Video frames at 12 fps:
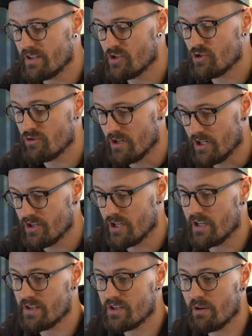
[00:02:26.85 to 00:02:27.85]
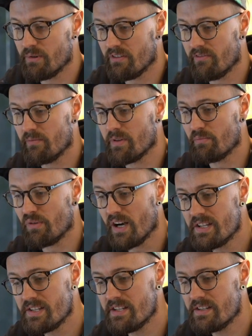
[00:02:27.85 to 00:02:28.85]
structure is coming from the
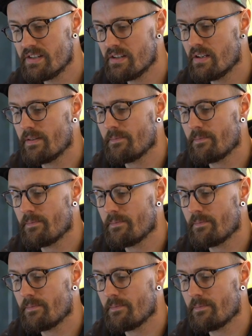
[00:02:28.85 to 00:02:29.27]
braces,